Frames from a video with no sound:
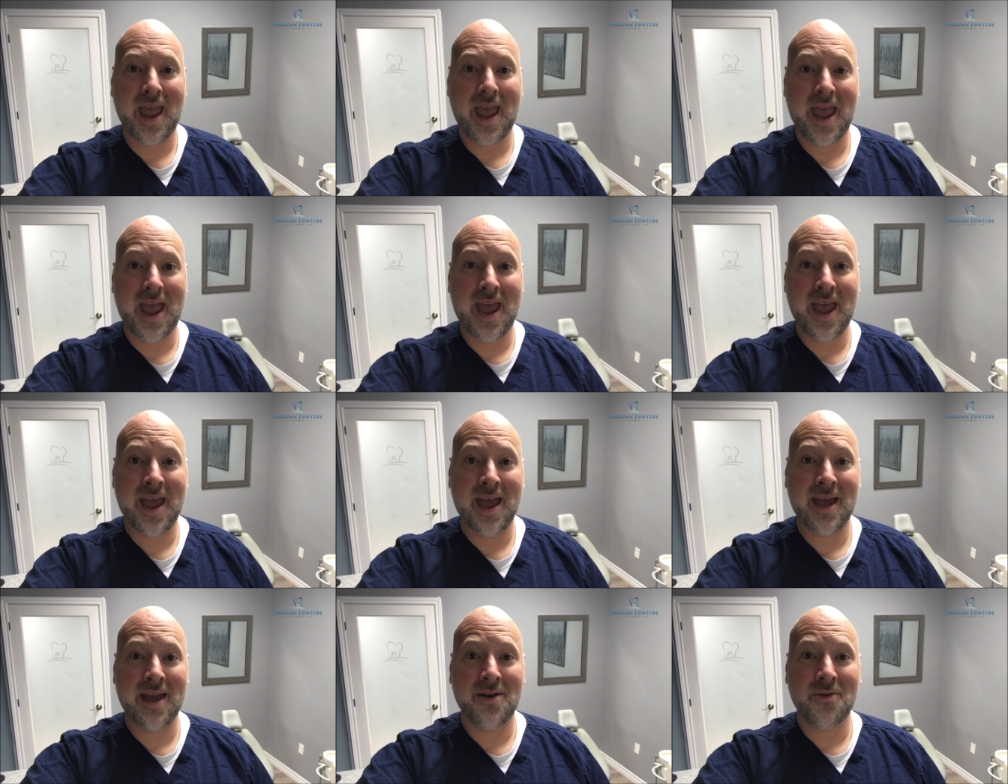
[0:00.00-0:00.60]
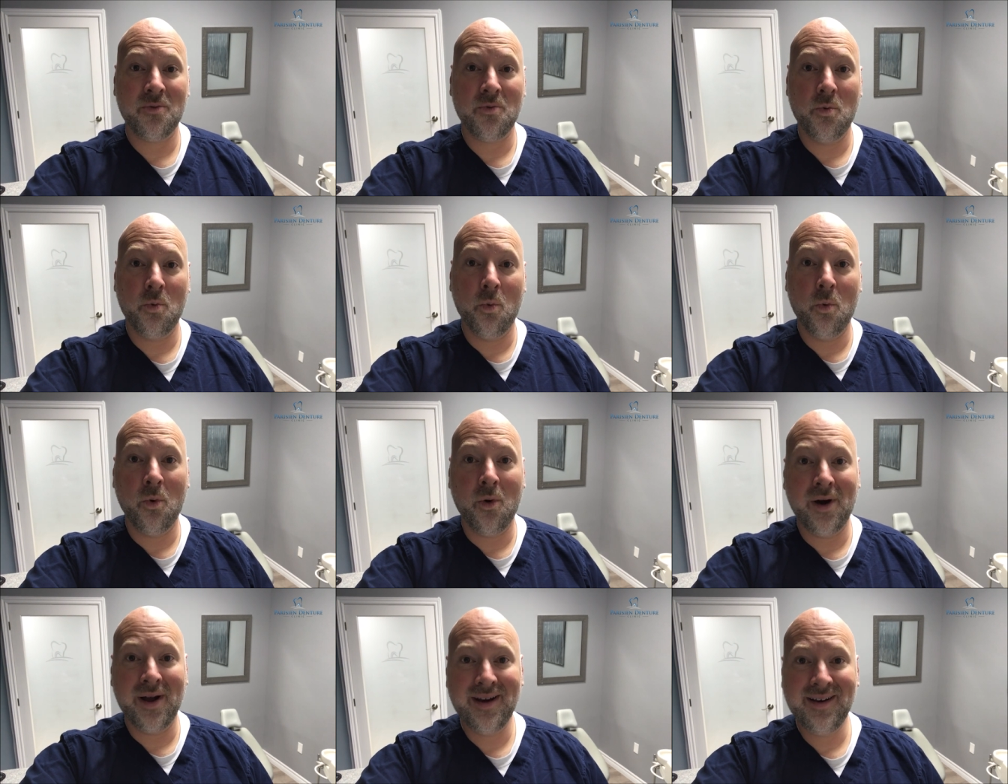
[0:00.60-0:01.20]

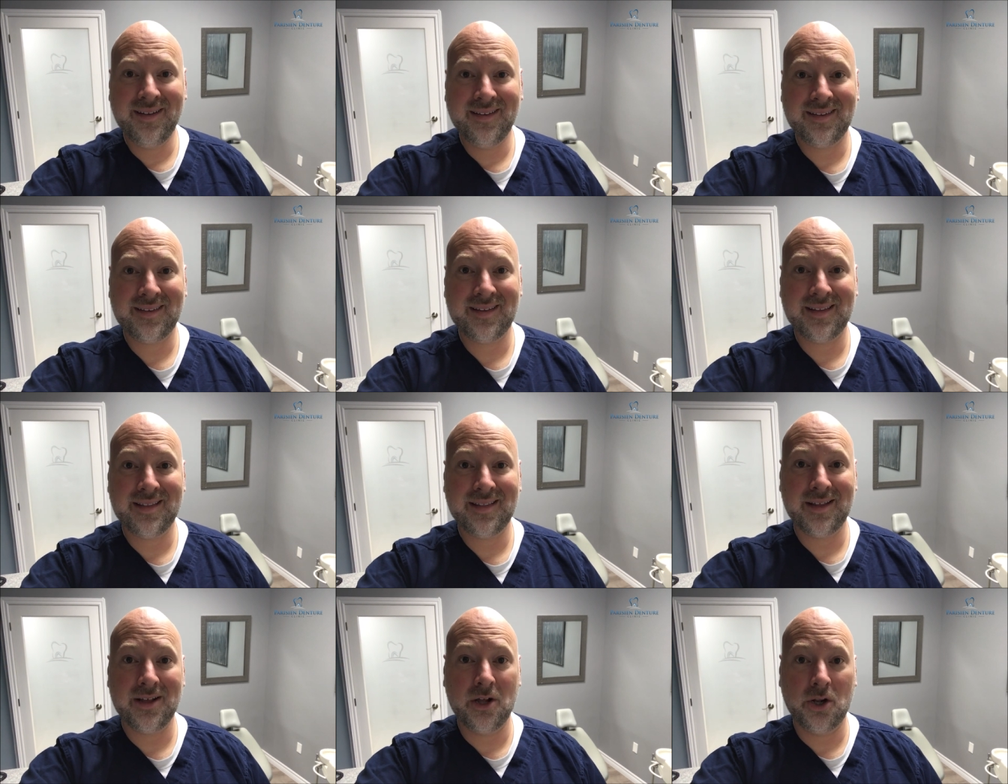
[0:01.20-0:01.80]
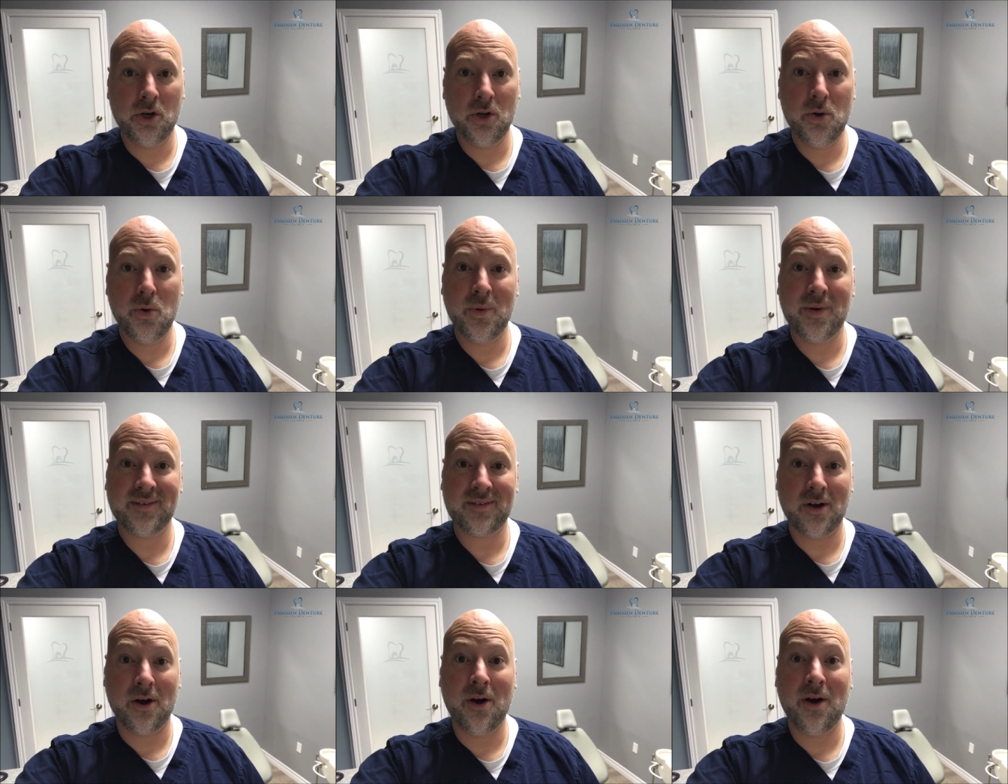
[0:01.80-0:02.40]
And once the glue
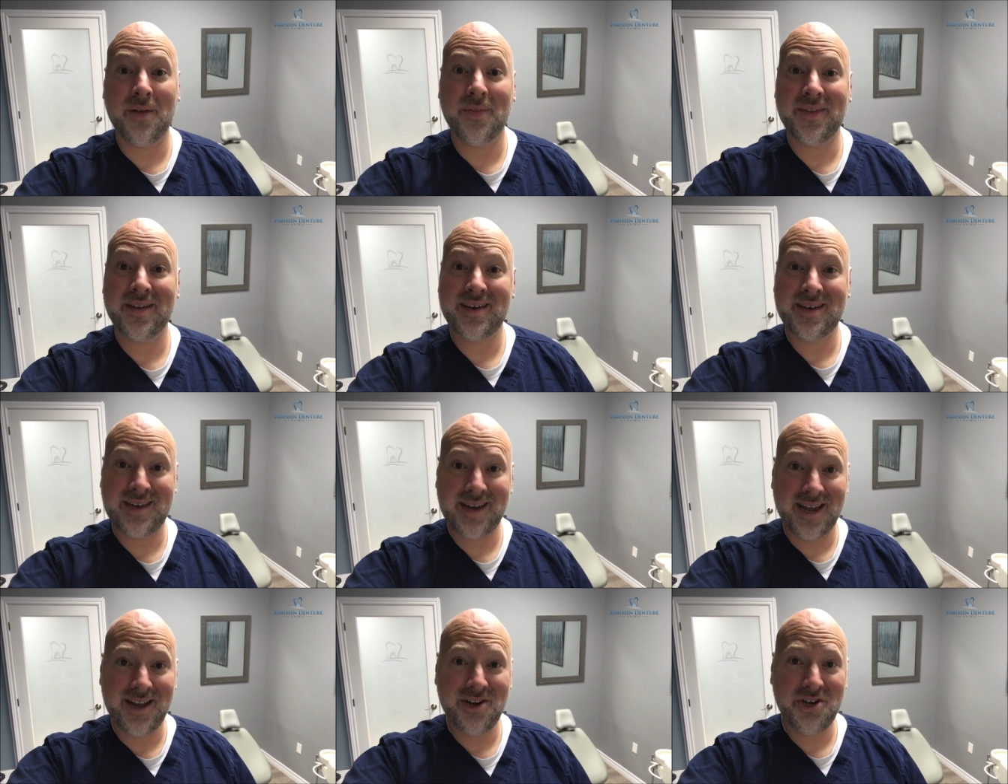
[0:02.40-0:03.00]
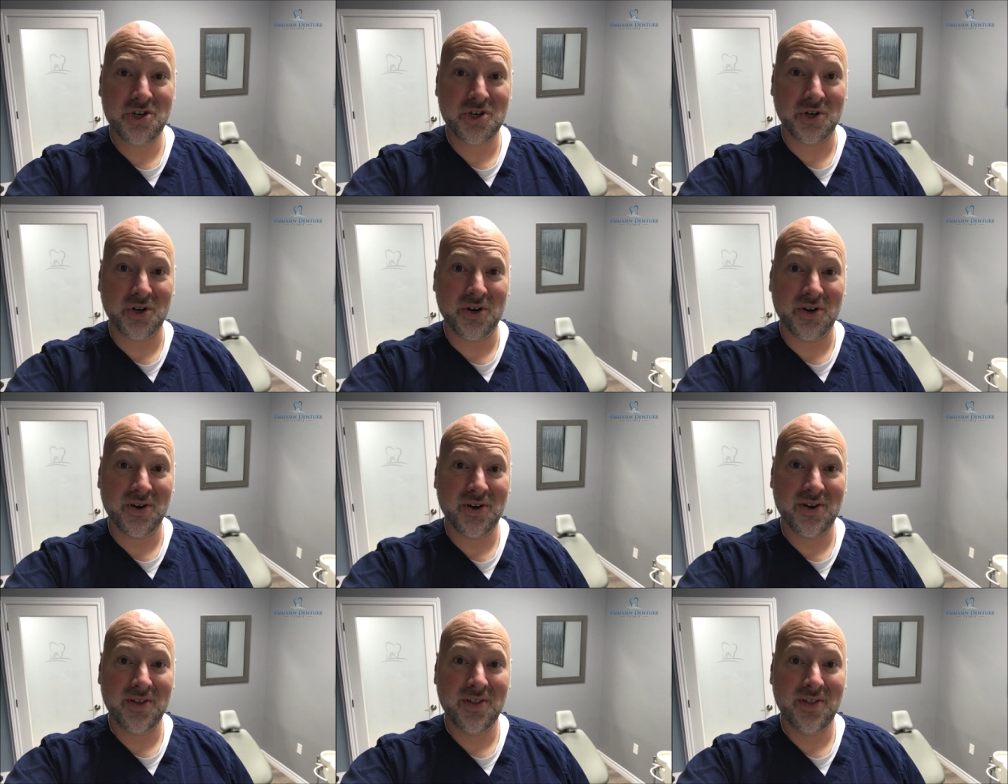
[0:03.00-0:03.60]
is on the denture,